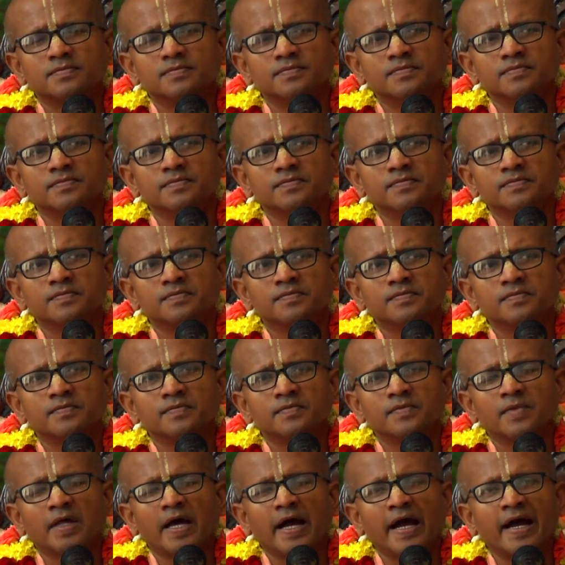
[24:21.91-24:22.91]
Mm.
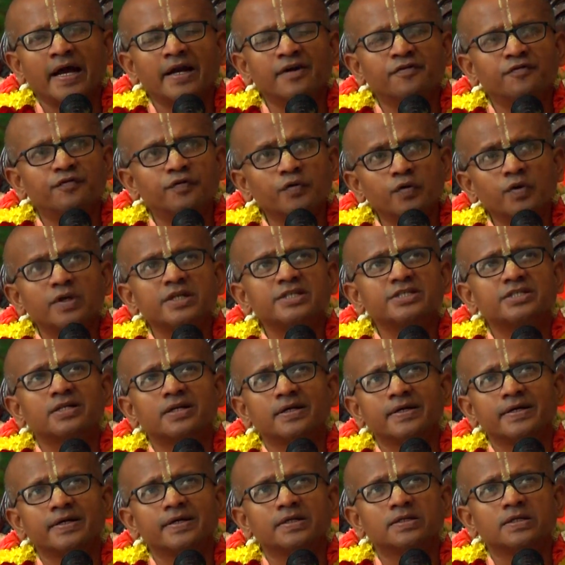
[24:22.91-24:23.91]
And
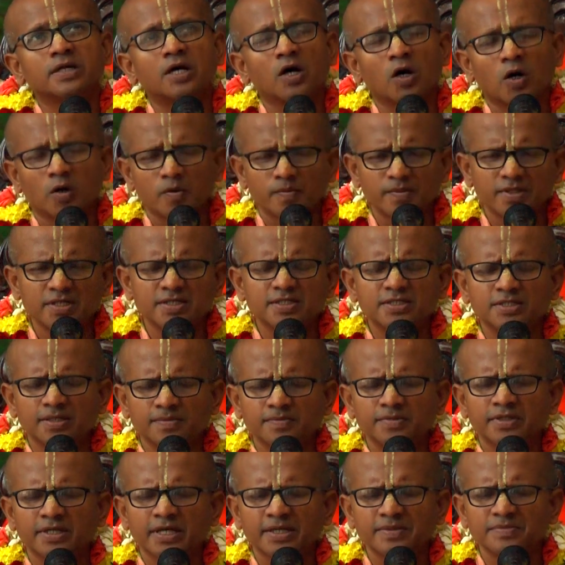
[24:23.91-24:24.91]
foolishly, the government
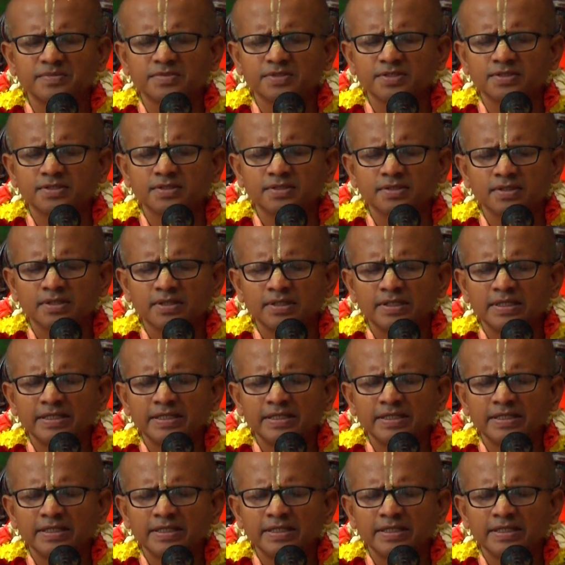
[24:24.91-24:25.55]
sometimes